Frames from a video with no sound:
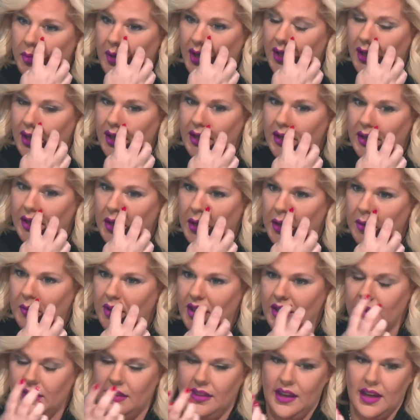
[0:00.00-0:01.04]
But I
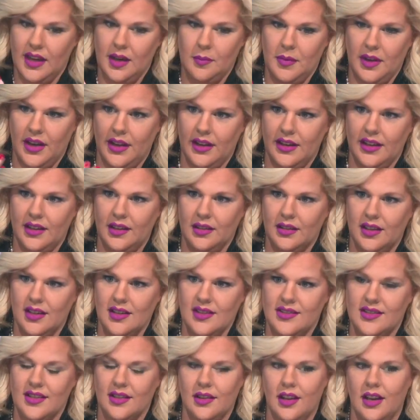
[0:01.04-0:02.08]
mean, think about it,
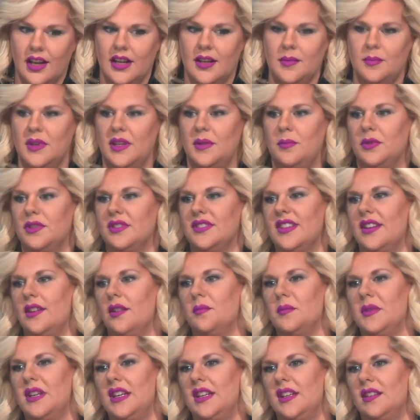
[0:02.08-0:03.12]
because a lot of people
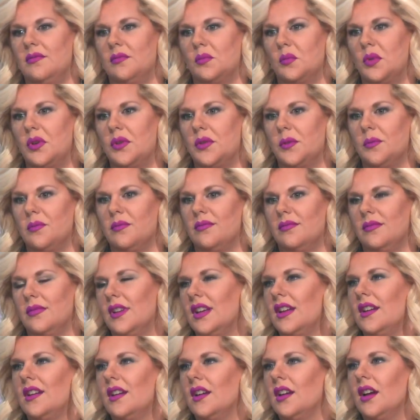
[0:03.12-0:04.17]
tell me, well,
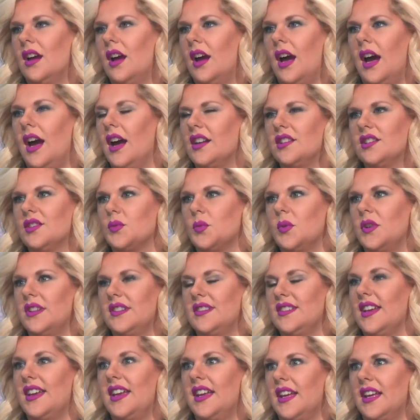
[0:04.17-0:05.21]
I just want
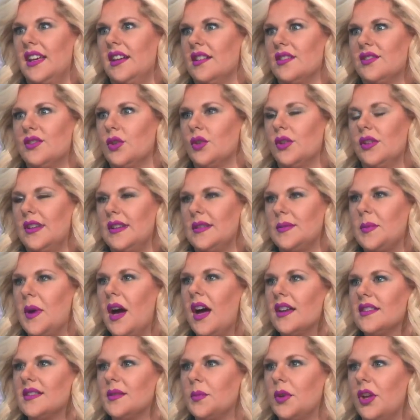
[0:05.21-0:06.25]
to take it as early as
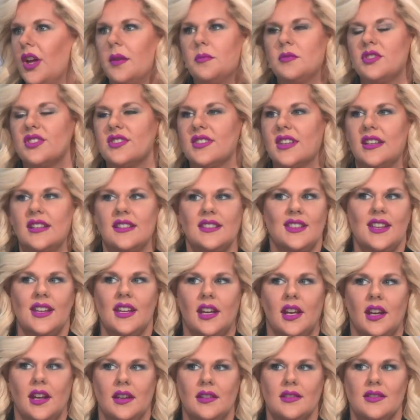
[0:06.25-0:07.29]
possible. I'm just going to
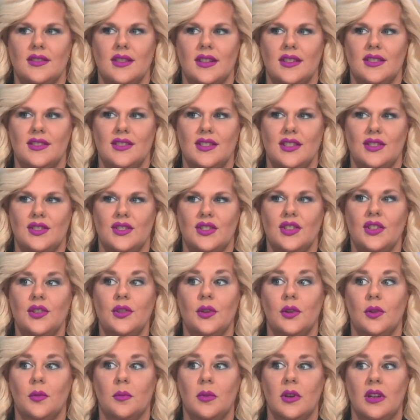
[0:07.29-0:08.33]
take it at
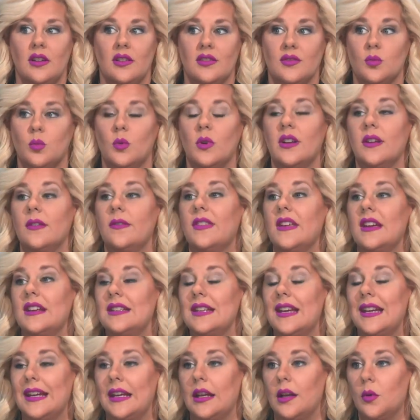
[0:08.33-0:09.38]
62 because what if they
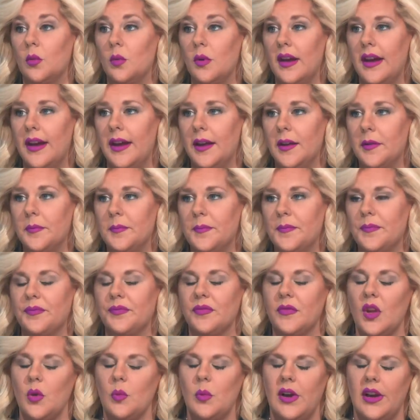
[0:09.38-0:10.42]
take it away?
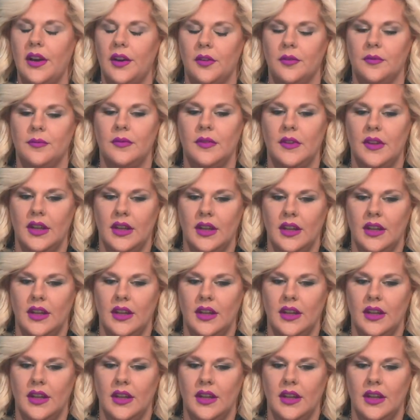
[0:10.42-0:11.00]
Well,